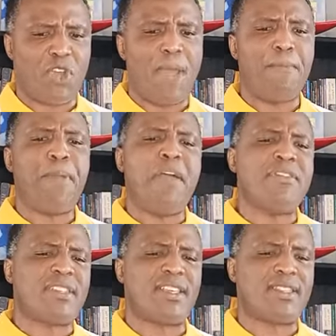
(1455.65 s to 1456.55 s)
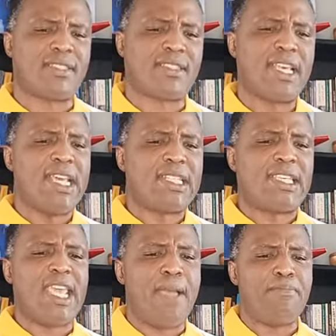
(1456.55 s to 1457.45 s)
So empiricists
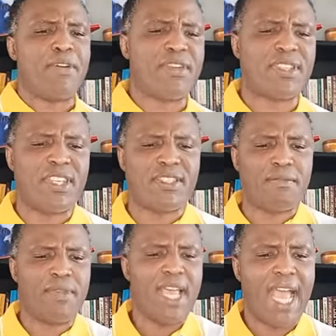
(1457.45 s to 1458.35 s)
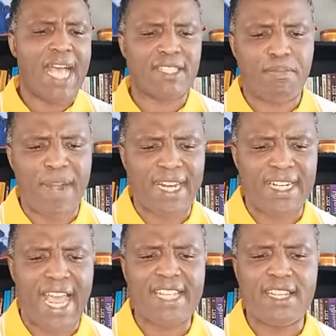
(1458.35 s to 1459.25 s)
see empiricism as a
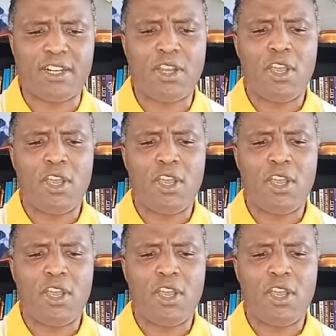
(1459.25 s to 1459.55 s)
pragmatic